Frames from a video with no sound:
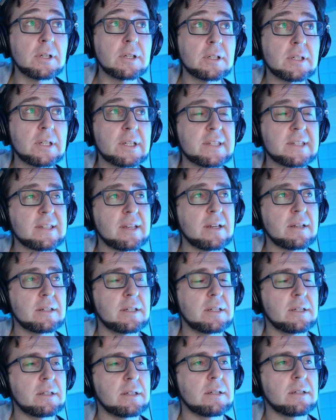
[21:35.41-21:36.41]

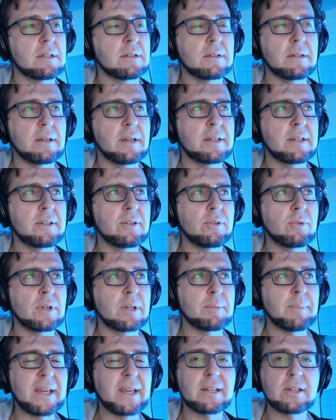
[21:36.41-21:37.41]
and you
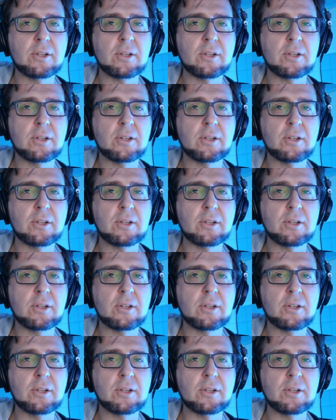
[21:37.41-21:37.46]
can make